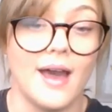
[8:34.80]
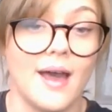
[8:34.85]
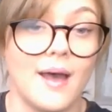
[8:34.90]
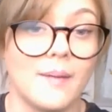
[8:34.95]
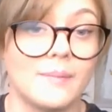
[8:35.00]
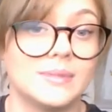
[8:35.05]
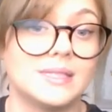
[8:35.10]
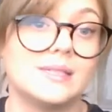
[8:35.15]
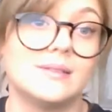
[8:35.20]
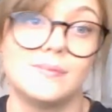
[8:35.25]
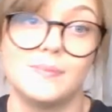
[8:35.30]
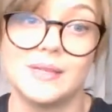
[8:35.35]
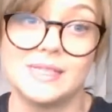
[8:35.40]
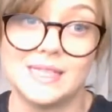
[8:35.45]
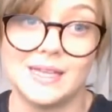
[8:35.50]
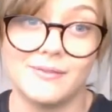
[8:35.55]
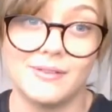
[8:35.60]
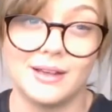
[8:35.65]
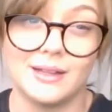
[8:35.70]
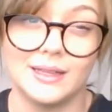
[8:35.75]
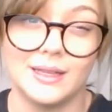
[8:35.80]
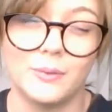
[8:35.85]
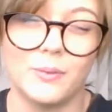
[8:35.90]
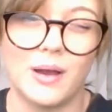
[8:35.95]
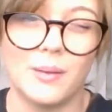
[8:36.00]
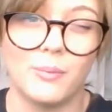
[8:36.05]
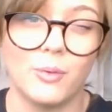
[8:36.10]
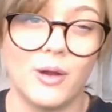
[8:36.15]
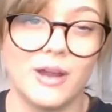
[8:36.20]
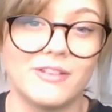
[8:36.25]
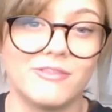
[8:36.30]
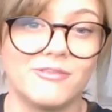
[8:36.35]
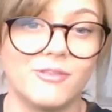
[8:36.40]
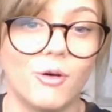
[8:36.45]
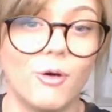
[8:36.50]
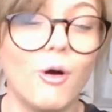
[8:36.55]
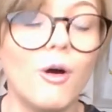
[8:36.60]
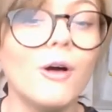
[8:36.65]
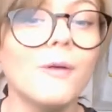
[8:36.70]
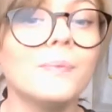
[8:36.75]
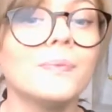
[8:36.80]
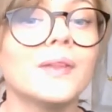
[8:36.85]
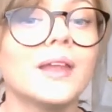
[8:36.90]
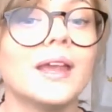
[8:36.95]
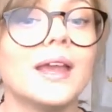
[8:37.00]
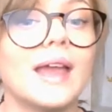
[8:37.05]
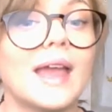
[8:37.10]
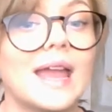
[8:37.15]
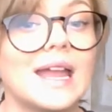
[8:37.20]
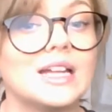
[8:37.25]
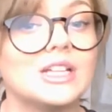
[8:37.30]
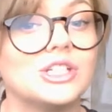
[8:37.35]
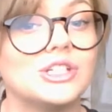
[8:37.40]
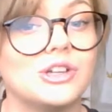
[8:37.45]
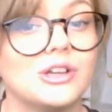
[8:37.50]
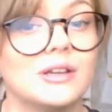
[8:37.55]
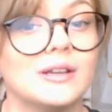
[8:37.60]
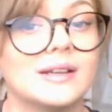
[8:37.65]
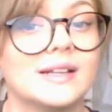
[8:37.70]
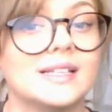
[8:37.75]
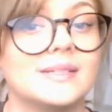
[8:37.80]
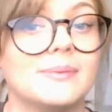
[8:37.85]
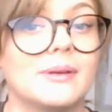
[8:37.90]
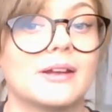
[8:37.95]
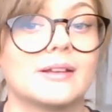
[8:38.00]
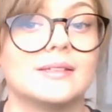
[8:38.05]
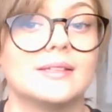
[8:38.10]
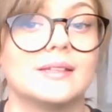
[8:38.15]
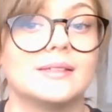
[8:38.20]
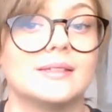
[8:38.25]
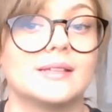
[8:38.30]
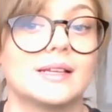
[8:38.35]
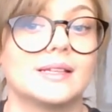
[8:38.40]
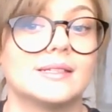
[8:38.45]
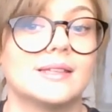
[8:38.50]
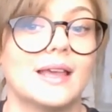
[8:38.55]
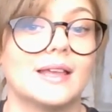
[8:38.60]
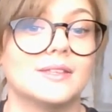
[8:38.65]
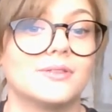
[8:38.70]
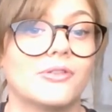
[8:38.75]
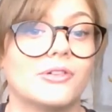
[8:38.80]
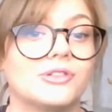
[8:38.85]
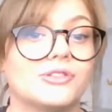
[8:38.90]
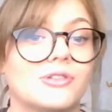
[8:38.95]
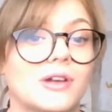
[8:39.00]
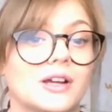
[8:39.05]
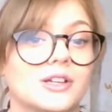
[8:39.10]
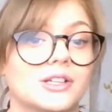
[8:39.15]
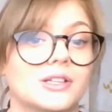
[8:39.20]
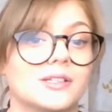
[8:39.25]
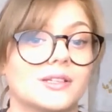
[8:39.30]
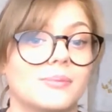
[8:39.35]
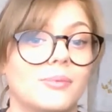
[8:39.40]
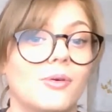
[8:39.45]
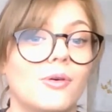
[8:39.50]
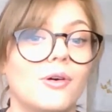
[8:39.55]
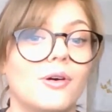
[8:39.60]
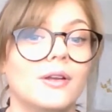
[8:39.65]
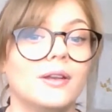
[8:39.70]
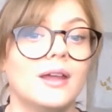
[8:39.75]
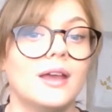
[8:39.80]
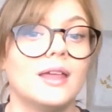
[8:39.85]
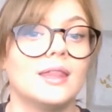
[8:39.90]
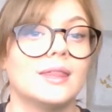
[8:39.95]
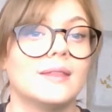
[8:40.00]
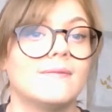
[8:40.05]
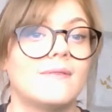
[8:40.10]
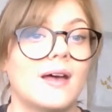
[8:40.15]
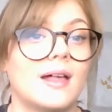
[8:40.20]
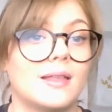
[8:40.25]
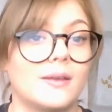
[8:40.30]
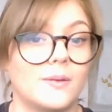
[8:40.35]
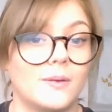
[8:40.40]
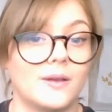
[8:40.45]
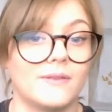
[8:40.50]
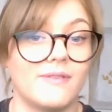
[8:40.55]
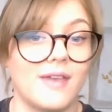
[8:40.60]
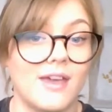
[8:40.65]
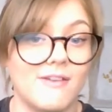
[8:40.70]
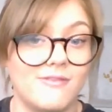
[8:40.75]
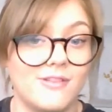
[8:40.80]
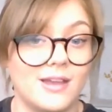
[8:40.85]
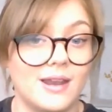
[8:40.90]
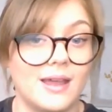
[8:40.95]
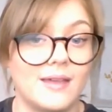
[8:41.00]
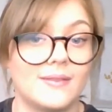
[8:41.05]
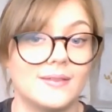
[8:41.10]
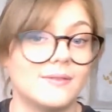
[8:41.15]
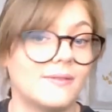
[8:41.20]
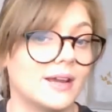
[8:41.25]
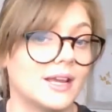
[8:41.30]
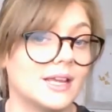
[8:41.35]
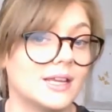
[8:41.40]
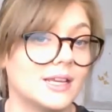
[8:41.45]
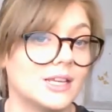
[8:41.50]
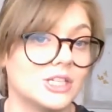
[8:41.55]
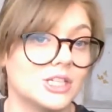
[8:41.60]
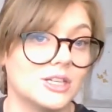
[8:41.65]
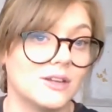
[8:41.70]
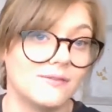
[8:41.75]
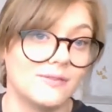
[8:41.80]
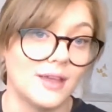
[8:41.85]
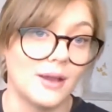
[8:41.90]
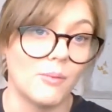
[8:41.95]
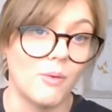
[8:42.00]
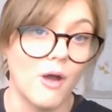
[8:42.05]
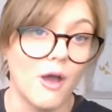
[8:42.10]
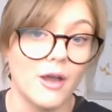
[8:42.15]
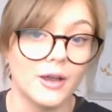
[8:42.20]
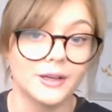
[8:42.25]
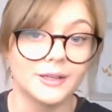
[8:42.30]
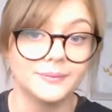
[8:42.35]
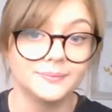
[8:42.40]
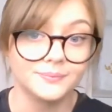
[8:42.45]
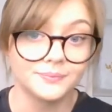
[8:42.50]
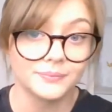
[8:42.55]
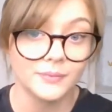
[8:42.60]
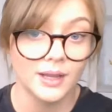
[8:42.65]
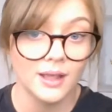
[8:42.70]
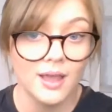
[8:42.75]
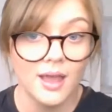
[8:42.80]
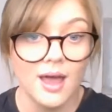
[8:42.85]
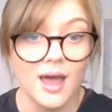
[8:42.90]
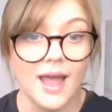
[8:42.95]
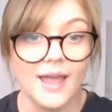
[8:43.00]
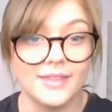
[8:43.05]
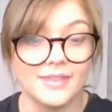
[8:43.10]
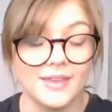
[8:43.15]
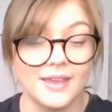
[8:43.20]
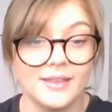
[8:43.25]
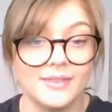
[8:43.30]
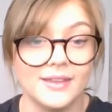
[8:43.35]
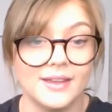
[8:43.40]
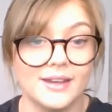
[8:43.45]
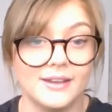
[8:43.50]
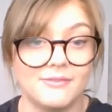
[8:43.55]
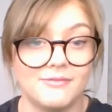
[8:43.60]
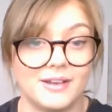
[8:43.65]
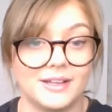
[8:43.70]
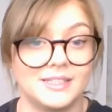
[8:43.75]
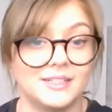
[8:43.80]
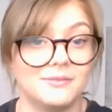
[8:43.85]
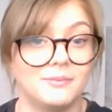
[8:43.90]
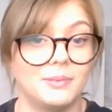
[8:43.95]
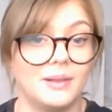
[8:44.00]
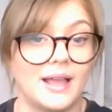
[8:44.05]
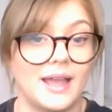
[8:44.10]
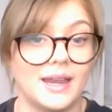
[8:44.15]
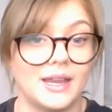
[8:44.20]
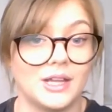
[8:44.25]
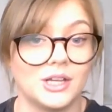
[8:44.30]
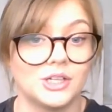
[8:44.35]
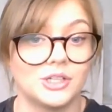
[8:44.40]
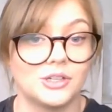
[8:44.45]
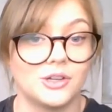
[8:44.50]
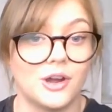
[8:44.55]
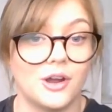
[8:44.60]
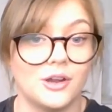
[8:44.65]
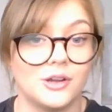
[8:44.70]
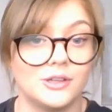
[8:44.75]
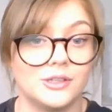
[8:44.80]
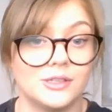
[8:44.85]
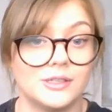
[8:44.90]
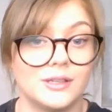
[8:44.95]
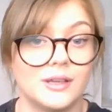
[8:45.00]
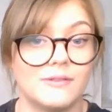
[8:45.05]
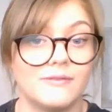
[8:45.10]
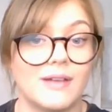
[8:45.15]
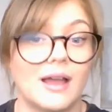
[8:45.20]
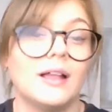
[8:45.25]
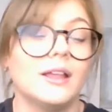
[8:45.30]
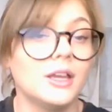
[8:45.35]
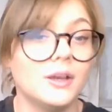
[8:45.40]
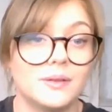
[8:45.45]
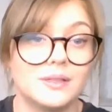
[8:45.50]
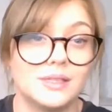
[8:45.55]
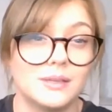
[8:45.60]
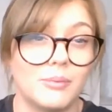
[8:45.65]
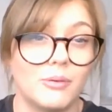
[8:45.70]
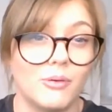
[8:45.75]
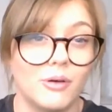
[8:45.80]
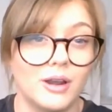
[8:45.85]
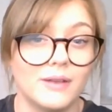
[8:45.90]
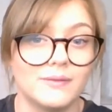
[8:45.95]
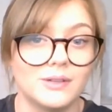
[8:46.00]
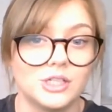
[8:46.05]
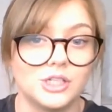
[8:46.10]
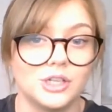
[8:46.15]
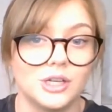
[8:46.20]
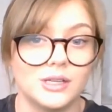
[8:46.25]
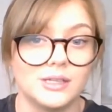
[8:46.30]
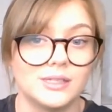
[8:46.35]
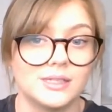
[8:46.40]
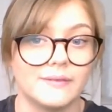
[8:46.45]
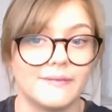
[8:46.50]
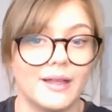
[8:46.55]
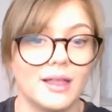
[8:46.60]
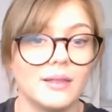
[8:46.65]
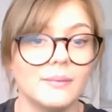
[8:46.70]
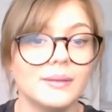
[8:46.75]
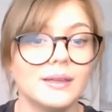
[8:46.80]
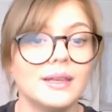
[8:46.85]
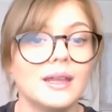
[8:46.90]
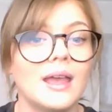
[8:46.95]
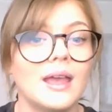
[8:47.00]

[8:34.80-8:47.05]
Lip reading: specifically 1.4. Each student experiences success through structured support, the valuing of effort, and the recognition of their work. I think that effective planning shows value and support of a student's development